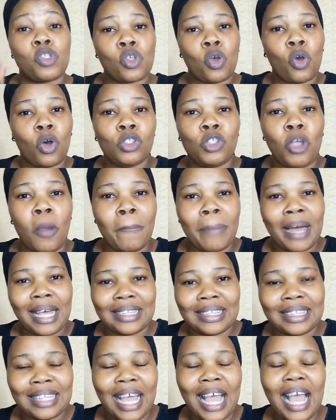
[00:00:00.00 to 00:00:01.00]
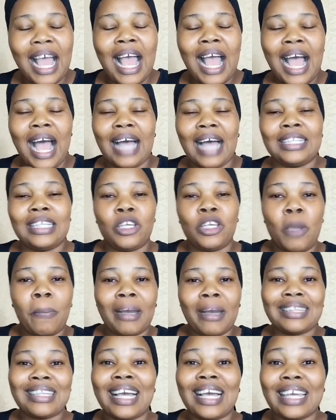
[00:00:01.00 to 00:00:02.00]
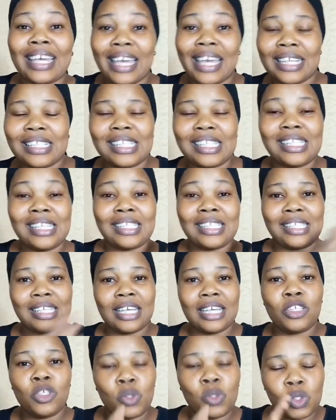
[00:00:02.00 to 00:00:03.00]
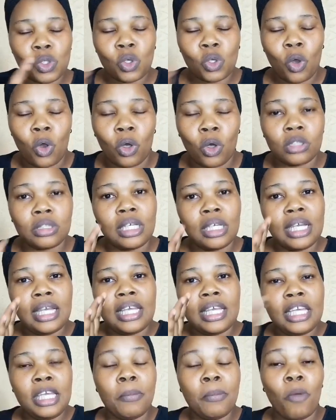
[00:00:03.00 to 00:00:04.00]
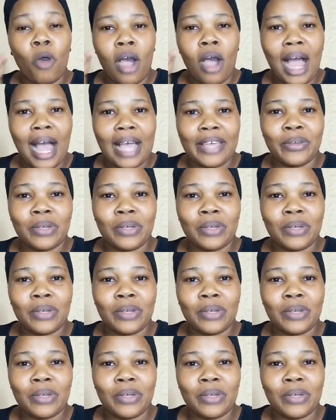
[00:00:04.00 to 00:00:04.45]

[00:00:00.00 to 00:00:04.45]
scored your partner, and then your partner gets the ten you scored him or her,